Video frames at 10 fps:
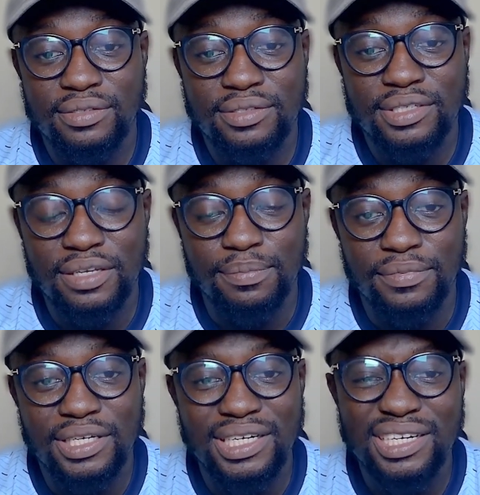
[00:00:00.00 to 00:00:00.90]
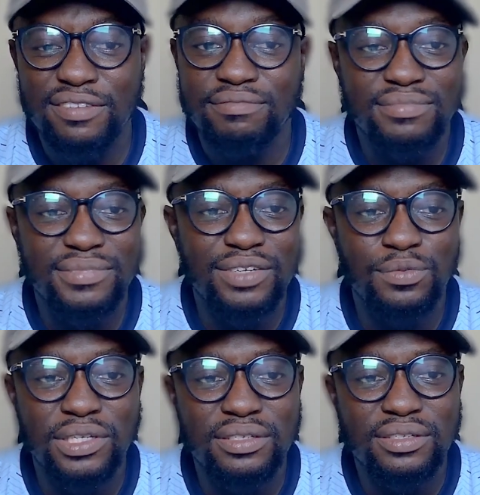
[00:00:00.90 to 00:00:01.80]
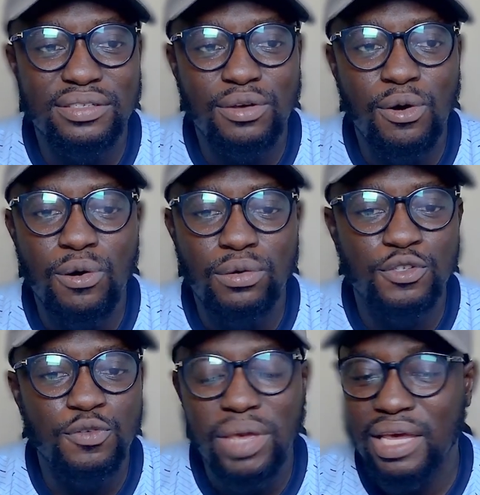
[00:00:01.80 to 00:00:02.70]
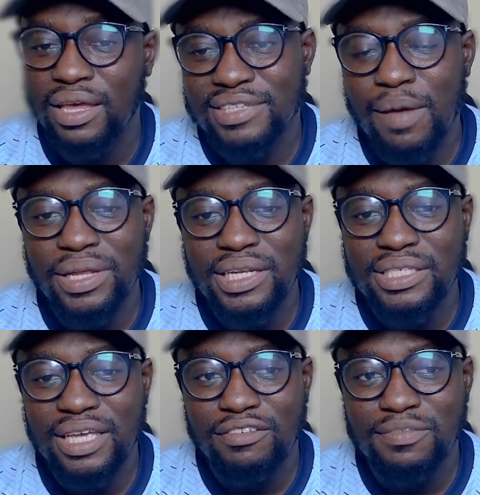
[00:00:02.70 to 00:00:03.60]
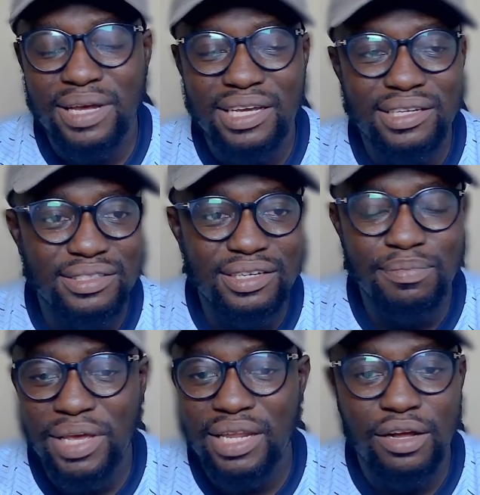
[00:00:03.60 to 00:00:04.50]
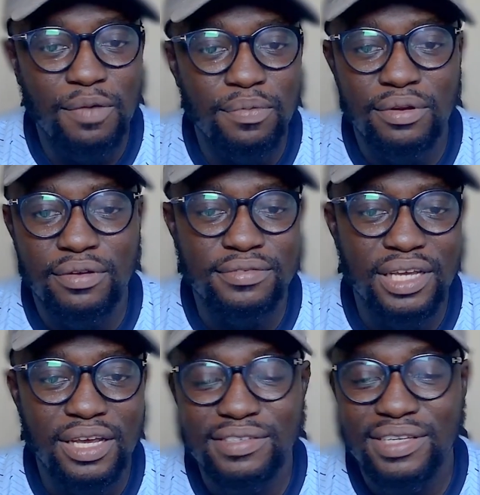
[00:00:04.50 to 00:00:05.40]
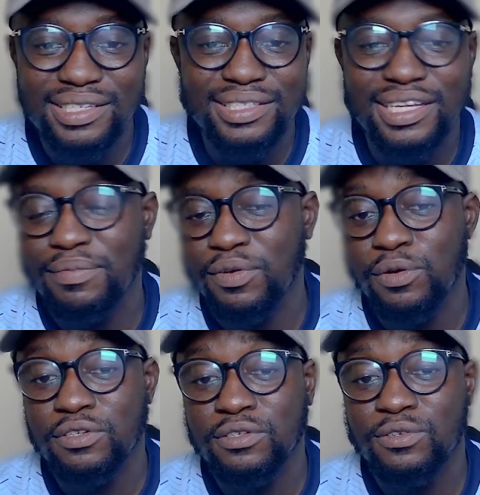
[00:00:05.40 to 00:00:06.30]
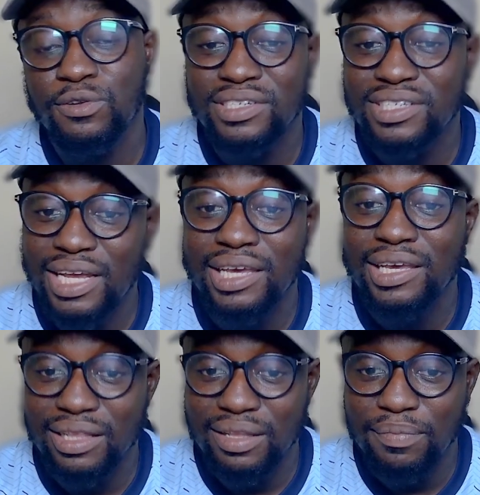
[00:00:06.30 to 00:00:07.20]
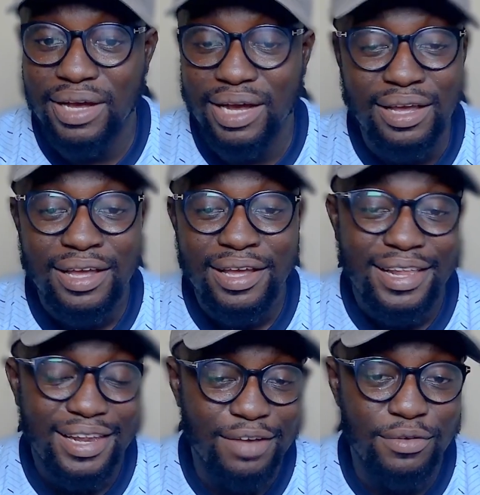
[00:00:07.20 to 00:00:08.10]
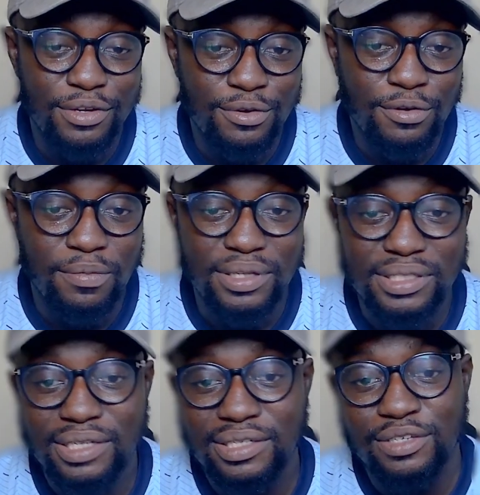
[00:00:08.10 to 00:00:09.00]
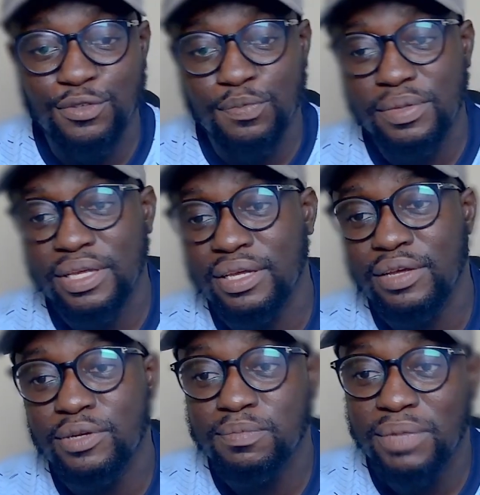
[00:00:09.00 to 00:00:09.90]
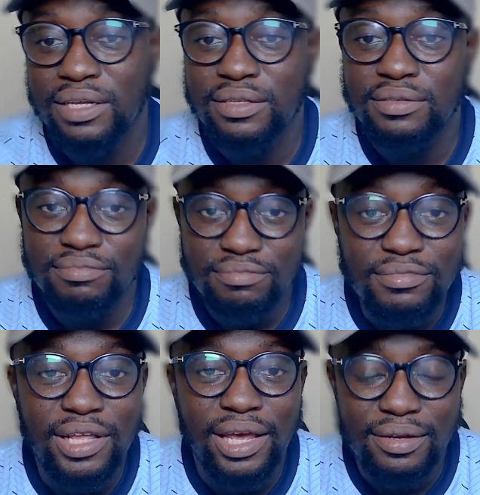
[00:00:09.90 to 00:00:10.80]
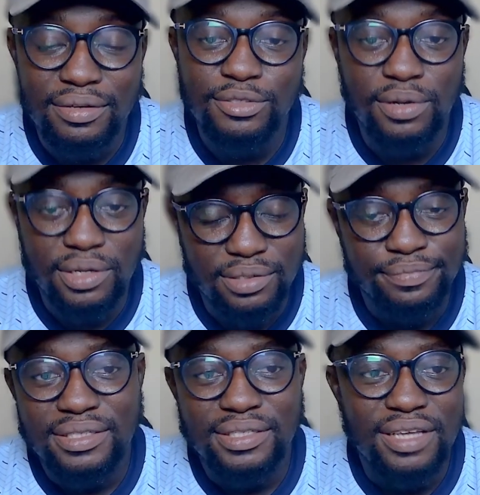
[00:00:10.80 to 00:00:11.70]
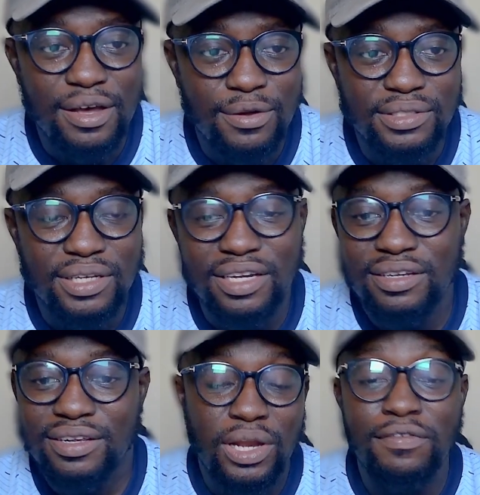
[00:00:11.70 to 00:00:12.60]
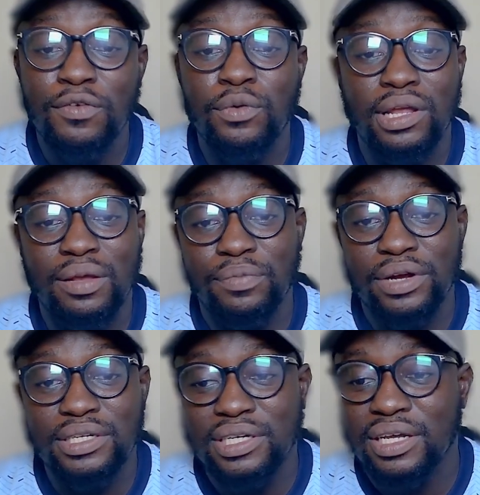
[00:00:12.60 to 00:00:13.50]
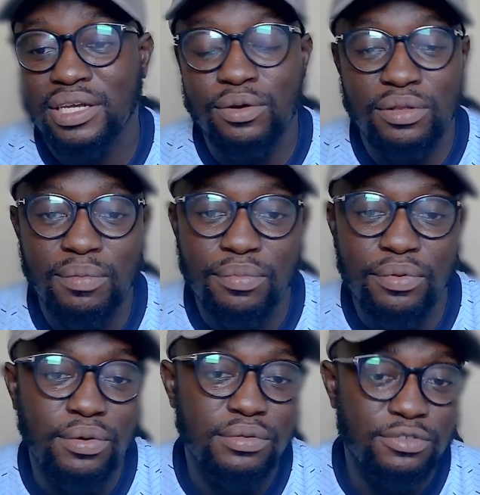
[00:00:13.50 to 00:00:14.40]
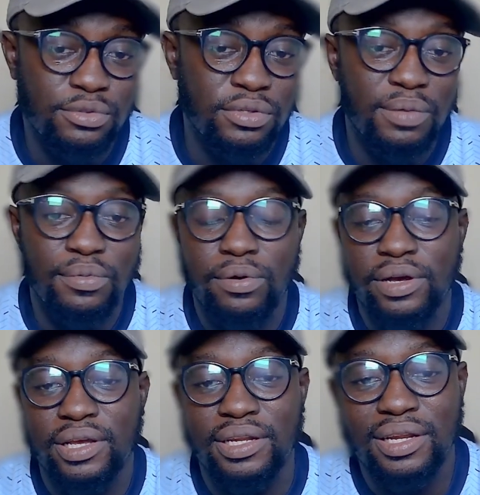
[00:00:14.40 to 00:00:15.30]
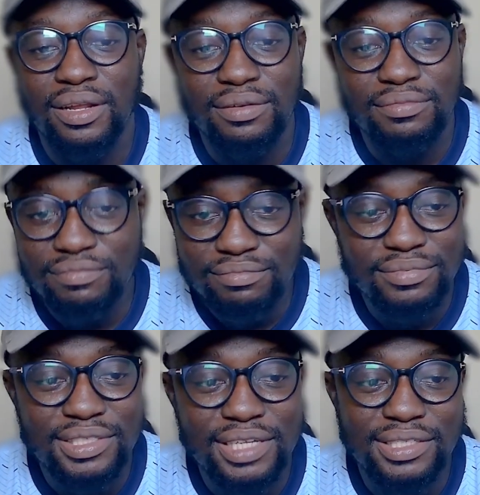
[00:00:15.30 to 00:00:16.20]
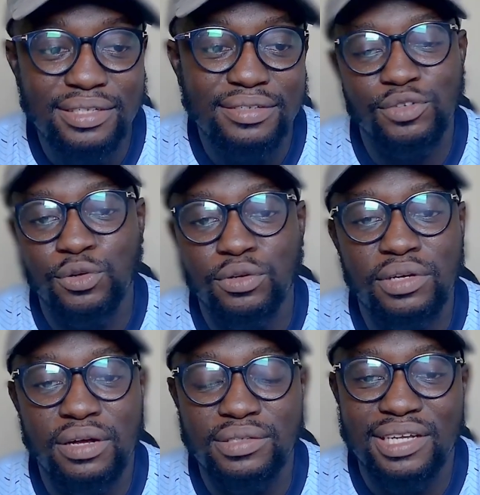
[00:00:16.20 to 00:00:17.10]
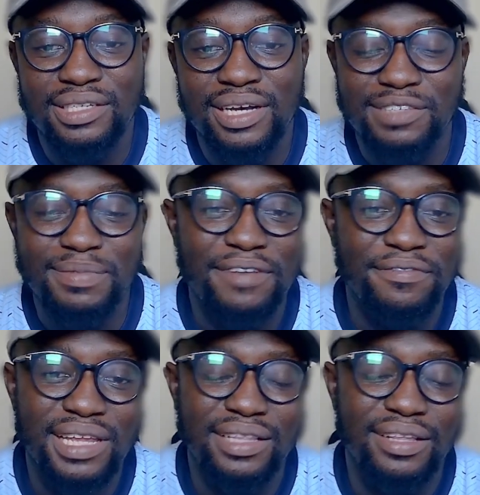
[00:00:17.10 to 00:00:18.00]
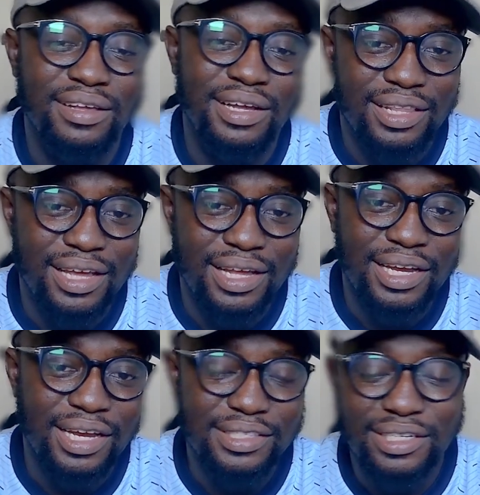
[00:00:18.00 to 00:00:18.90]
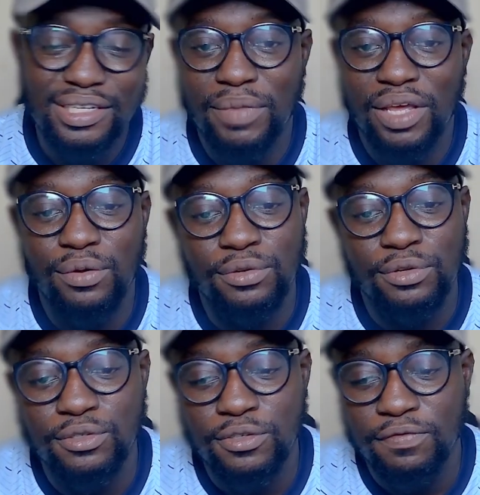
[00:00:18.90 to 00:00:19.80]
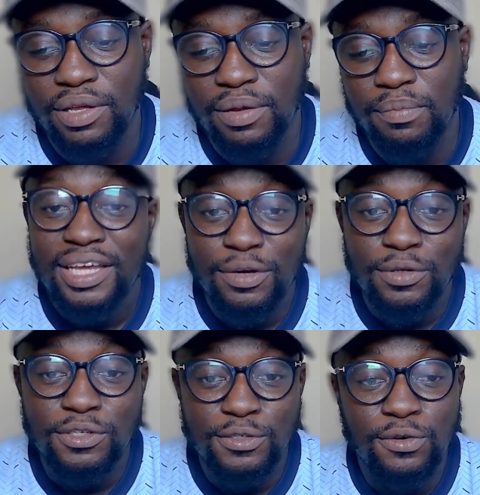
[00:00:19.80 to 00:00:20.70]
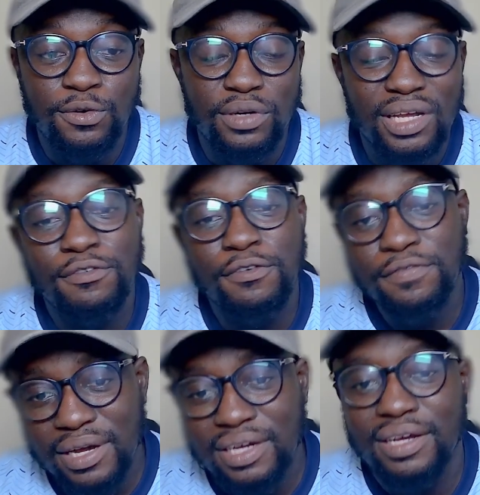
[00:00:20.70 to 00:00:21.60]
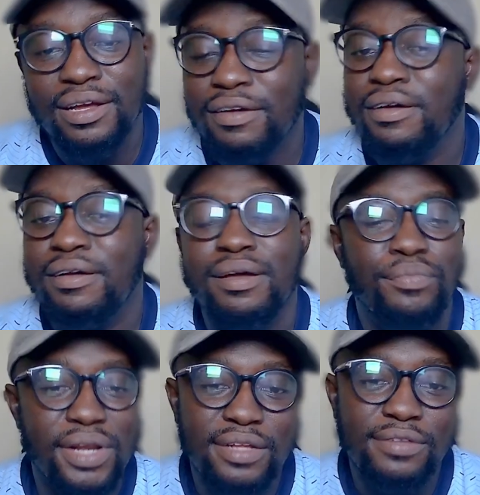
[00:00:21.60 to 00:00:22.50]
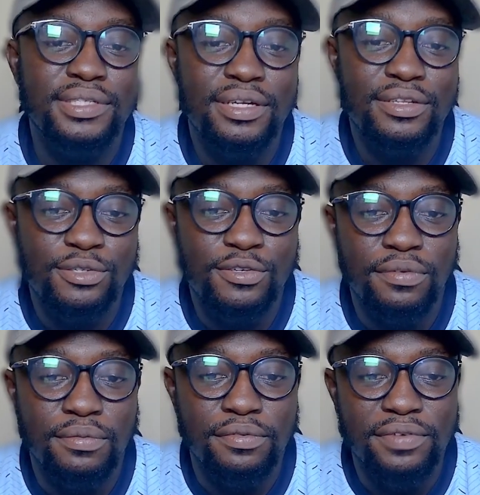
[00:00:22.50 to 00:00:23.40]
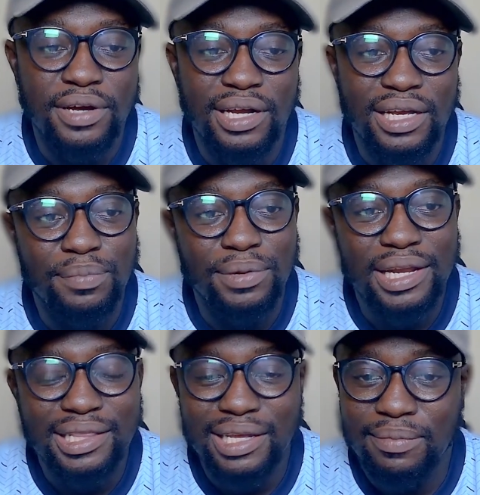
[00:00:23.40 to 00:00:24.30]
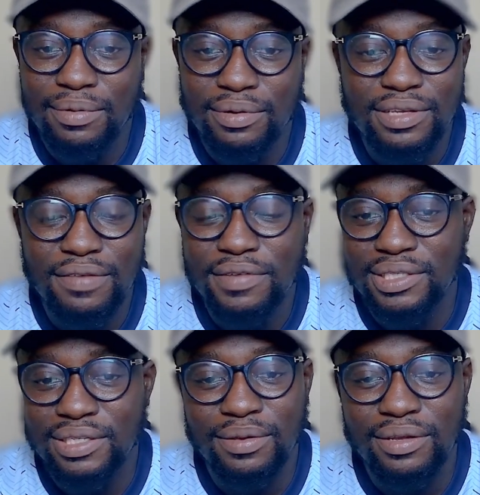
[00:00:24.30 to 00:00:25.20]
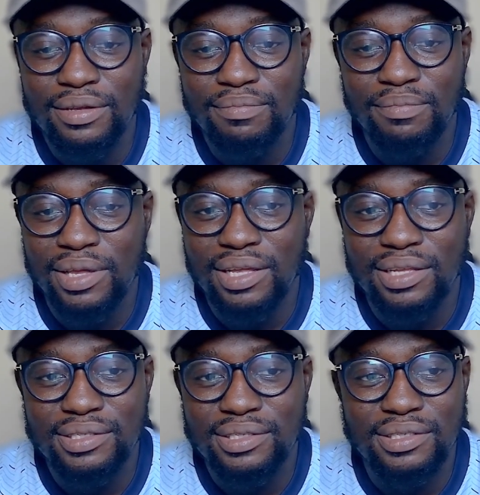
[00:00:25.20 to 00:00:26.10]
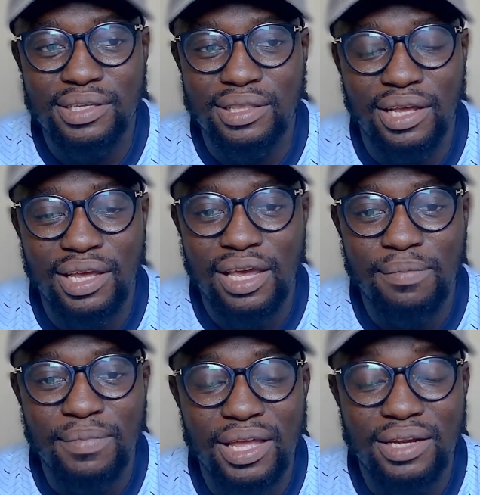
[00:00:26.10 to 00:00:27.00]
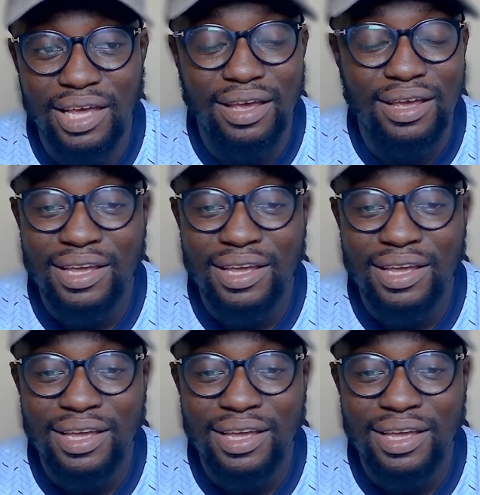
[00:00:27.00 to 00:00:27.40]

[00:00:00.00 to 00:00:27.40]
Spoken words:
team. He wasn't called to make that many saves, but he made a couple of saves, and this time he was also not shaky at the back like we know Robert Sanchez to be. He was making like solid passes out, and whenever we were under pressure, he got the ball, threw the ball in, and then started good counter attacks. But I feel like the attackers didn't make good use of them. He was also good. And Fofana, a brilliant return also from Fofana. He played I think about 70 minutes in the game, and yeah,